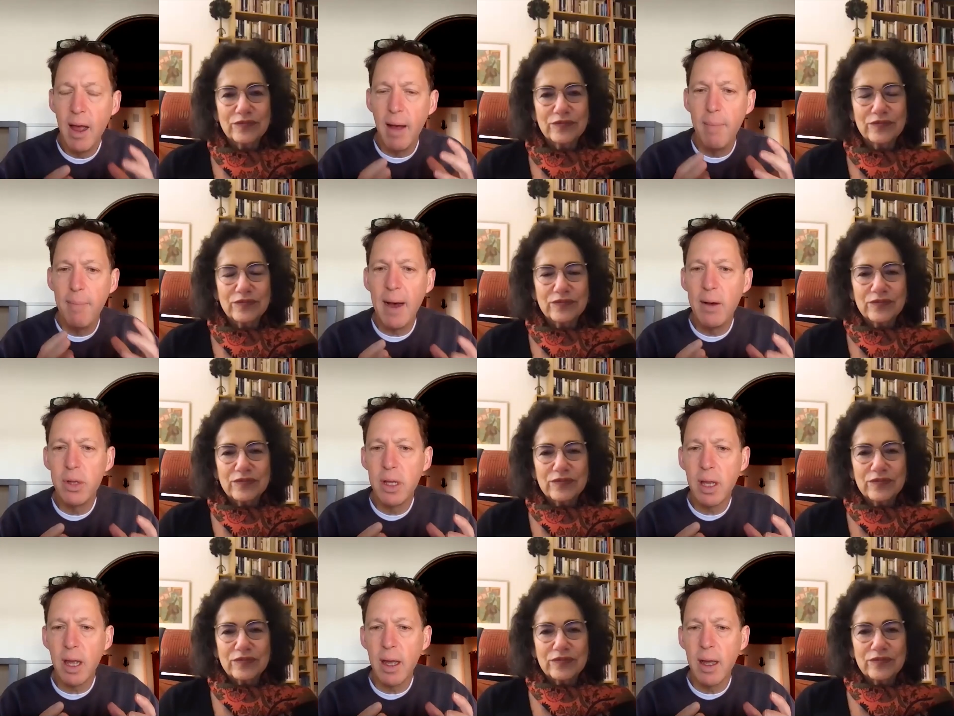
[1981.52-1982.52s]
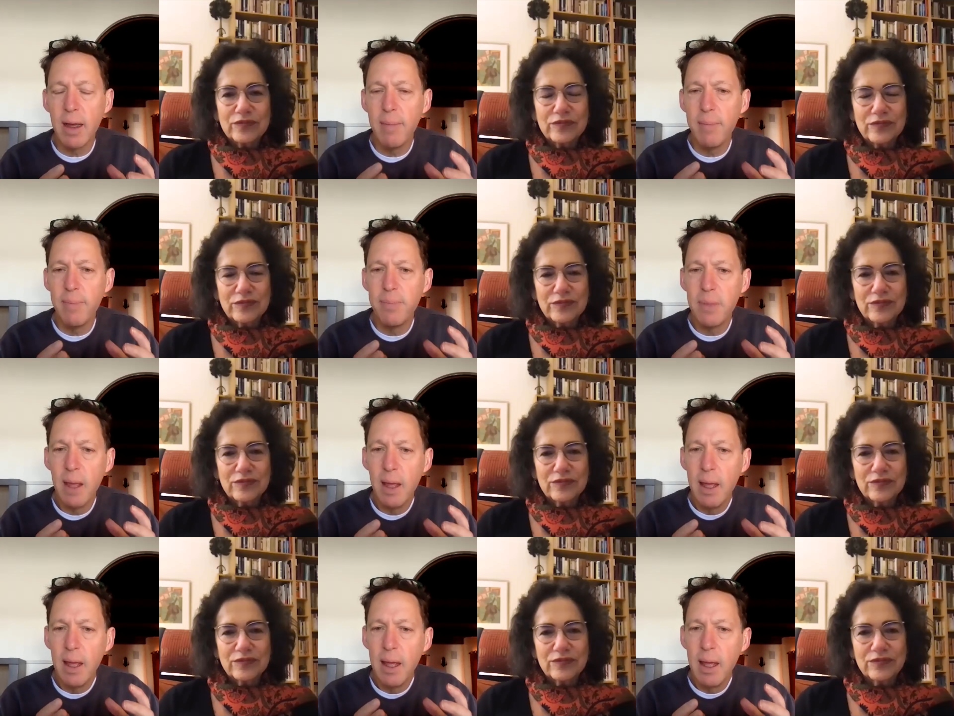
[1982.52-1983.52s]
Speaker 1: about um,
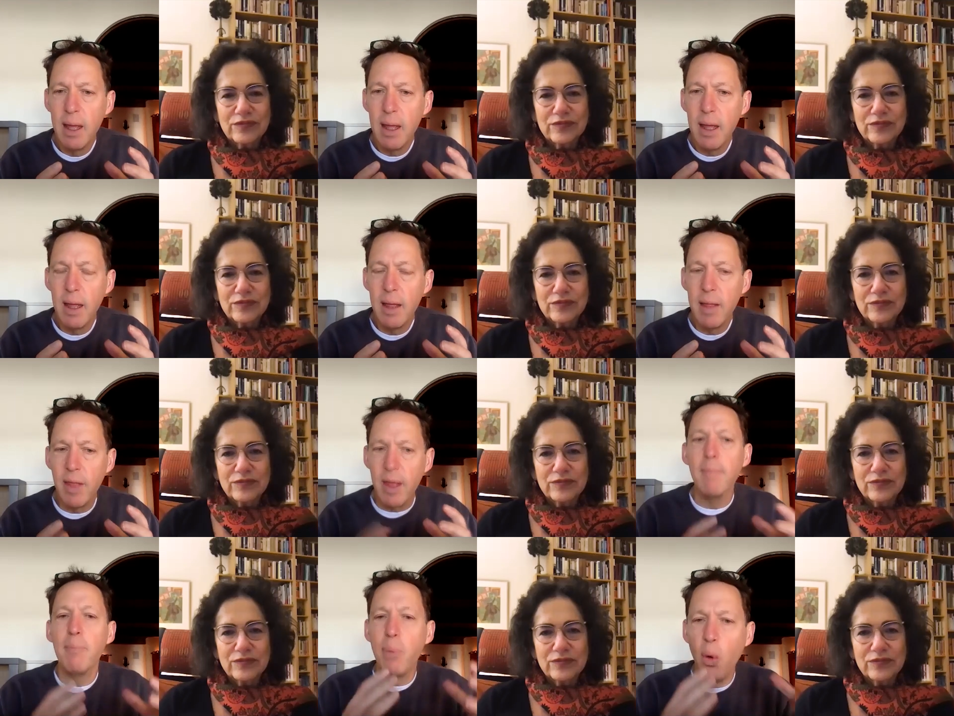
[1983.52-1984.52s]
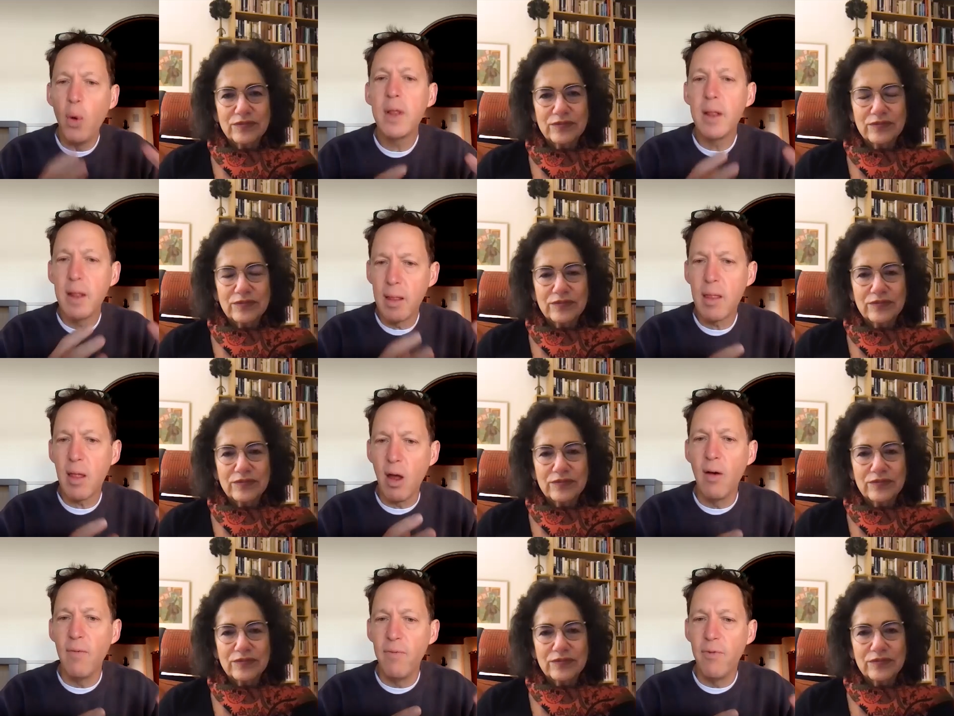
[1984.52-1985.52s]
the importance
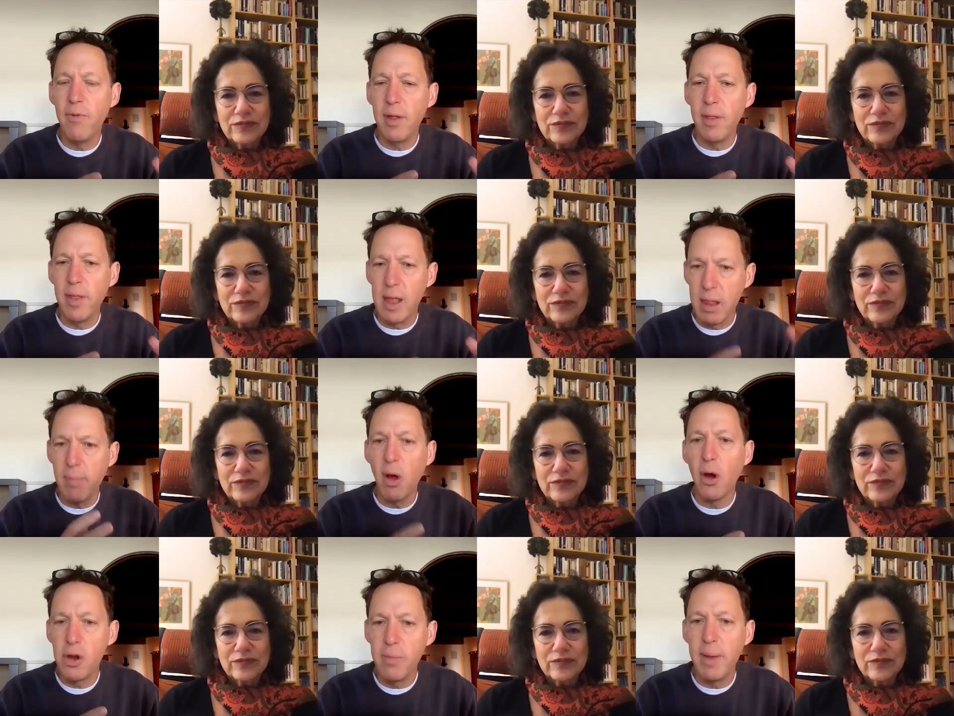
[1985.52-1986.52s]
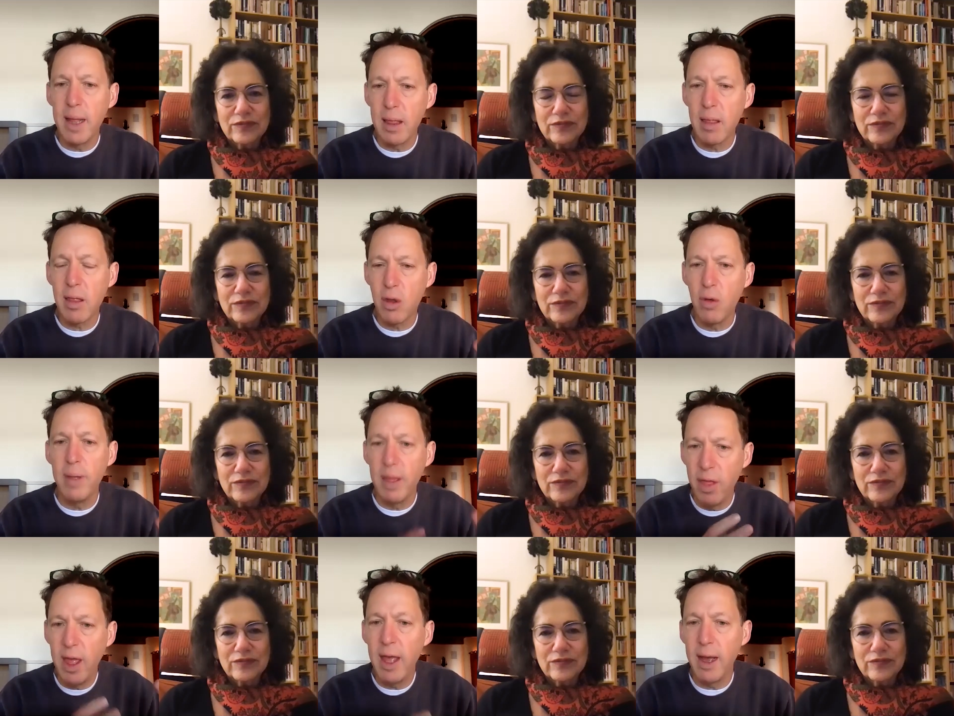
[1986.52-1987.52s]
of these monuments to be
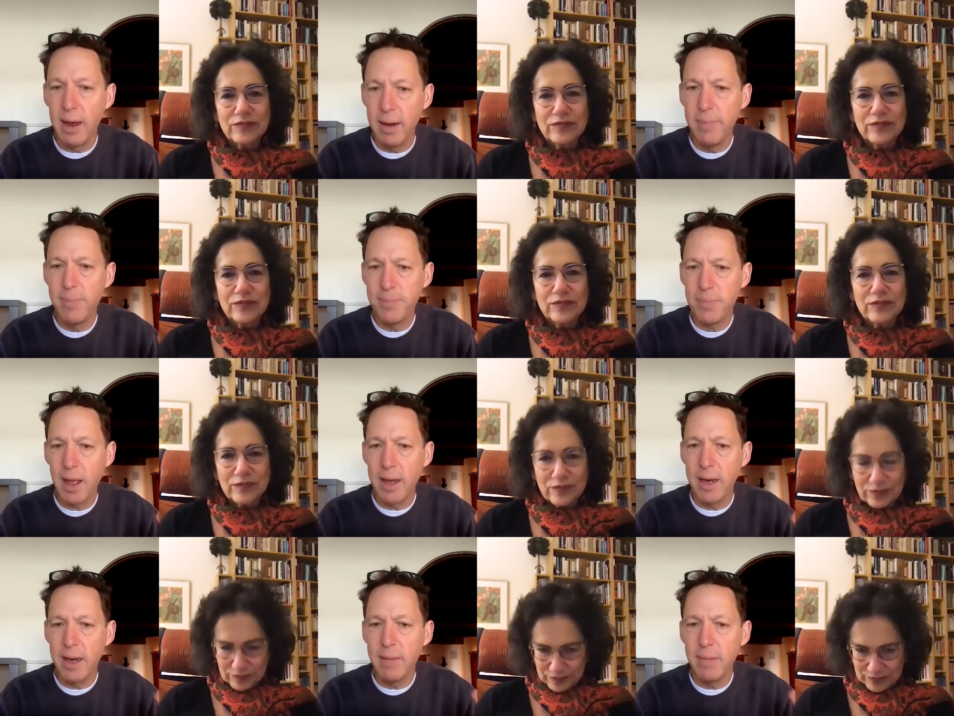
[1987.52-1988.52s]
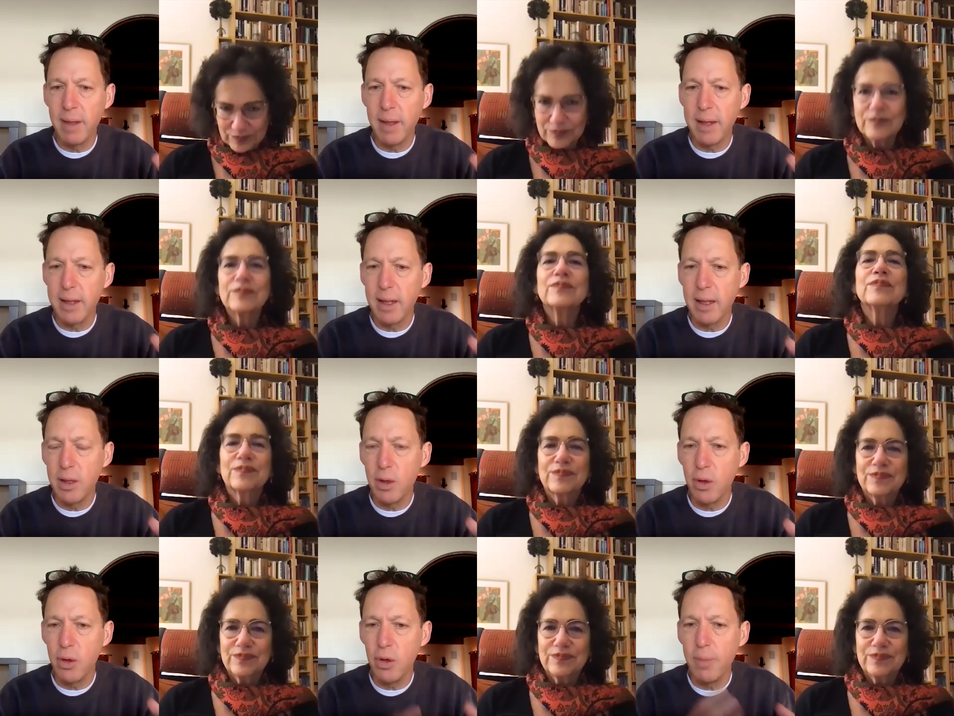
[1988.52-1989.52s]
there, and in and
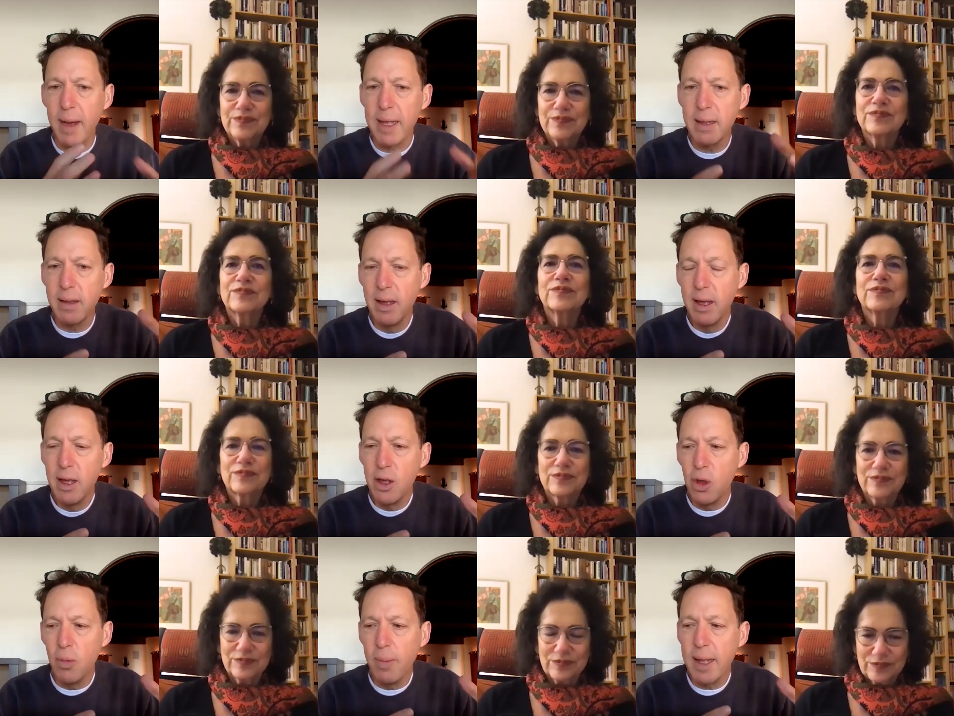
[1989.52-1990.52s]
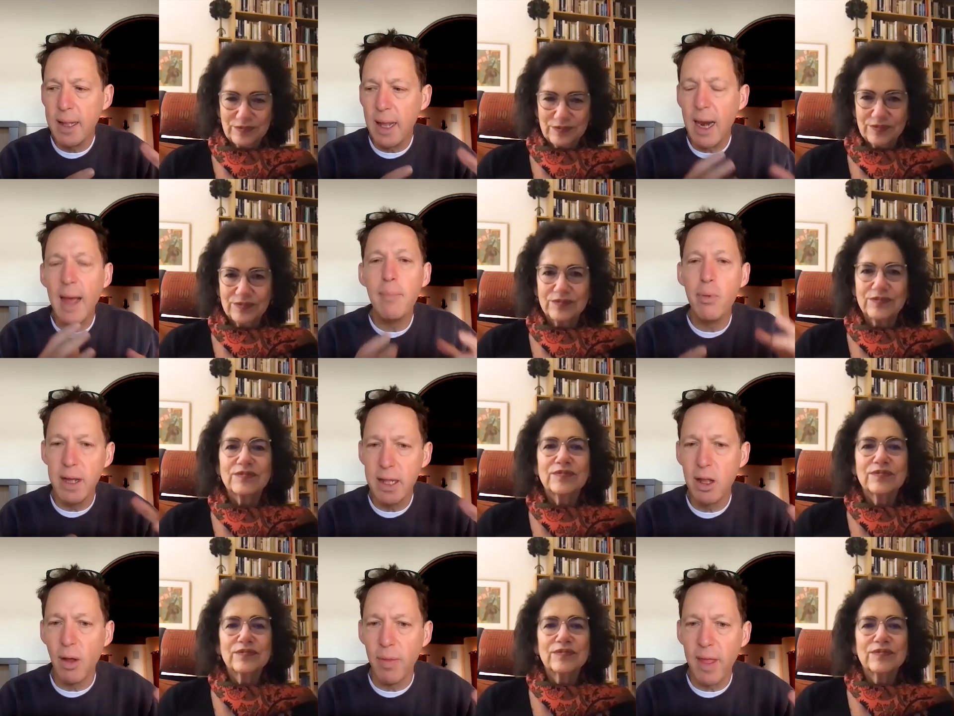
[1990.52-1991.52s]
you you might you might
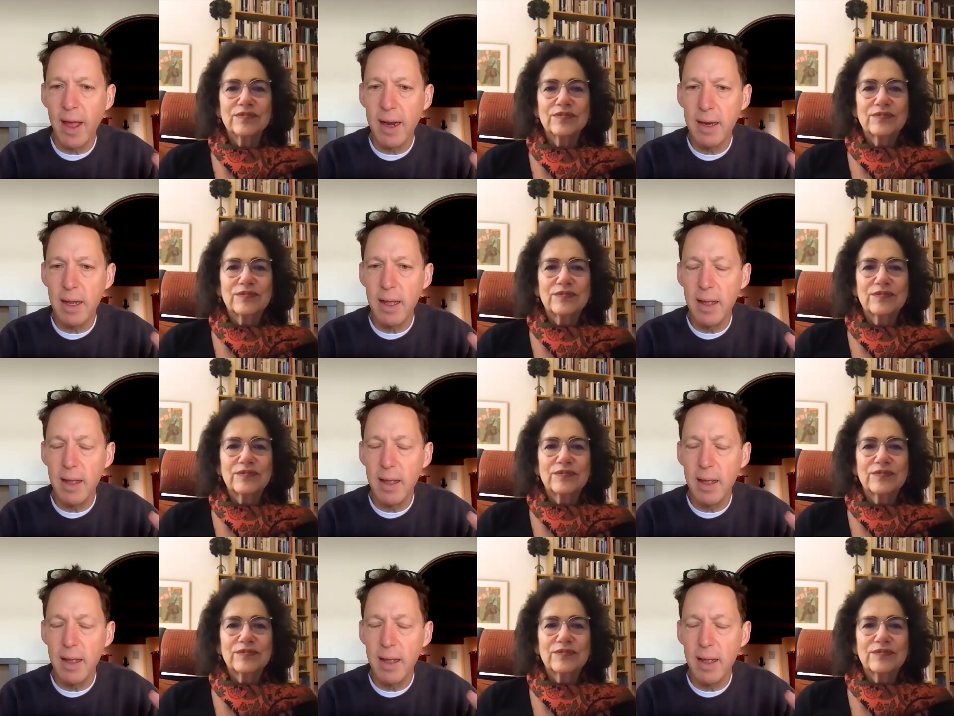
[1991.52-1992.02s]
elaborate on that.